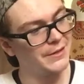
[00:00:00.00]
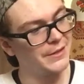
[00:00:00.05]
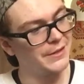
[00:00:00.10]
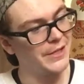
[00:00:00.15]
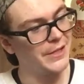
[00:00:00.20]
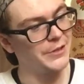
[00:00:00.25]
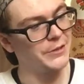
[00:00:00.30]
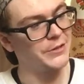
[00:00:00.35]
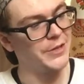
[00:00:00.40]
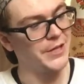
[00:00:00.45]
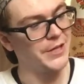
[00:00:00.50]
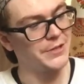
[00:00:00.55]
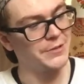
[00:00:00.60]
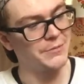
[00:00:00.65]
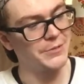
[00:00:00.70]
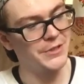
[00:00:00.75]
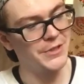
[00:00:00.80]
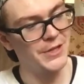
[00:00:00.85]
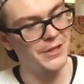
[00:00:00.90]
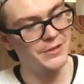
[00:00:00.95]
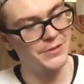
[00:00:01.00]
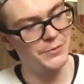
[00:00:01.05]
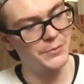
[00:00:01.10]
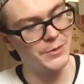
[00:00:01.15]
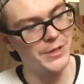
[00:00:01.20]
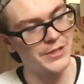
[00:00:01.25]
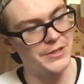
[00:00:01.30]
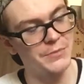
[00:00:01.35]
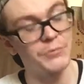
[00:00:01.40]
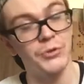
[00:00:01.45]
And then you take some discounts.
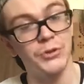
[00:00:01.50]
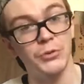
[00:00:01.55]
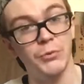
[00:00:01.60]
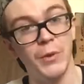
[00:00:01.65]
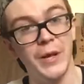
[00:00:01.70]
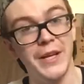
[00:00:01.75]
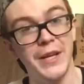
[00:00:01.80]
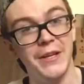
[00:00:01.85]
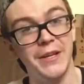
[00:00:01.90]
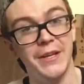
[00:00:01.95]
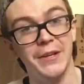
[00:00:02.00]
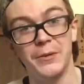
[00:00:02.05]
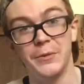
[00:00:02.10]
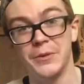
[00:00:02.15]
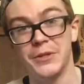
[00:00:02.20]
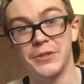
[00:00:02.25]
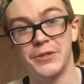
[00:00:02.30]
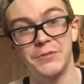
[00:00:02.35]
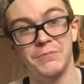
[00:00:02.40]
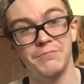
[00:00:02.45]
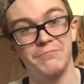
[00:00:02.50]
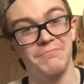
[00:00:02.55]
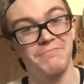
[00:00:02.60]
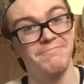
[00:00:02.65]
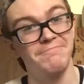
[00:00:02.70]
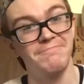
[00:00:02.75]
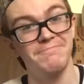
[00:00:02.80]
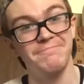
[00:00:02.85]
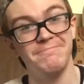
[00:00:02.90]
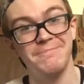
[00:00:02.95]
We got some suede here, which
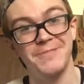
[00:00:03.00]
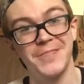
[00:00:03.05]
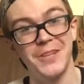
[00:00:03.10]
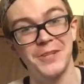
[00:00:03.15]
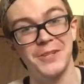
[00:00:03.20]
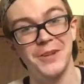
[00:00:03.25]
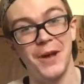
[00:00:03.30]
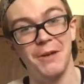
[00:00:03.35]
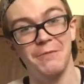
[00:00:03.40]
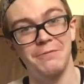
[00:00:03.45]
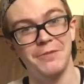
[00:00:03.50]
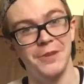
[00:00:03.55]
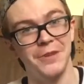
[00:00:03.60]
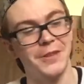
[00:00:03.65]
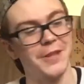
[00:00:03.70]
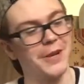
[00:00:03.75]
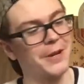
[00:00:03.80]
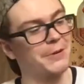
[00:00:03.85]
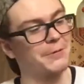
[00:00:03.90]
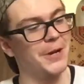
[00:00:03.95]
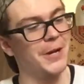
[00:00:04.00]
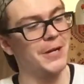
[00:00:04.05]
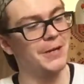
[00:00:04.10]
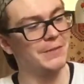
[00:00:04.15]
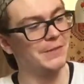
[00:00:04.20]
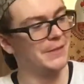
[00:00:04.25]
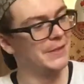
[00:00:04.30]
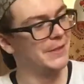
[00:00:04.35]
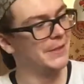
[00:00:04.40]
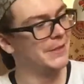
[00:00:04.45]
does not feel that great.